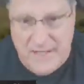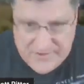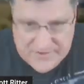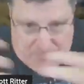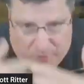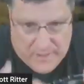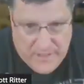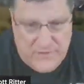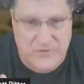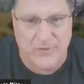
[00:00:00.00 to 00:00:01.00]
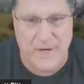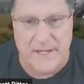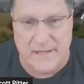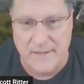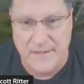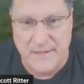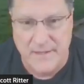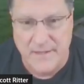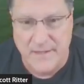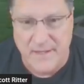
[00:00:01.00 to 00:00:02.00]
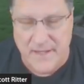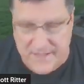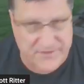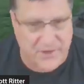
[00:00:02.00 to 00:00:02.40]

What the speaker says: not supporting Ukraine. And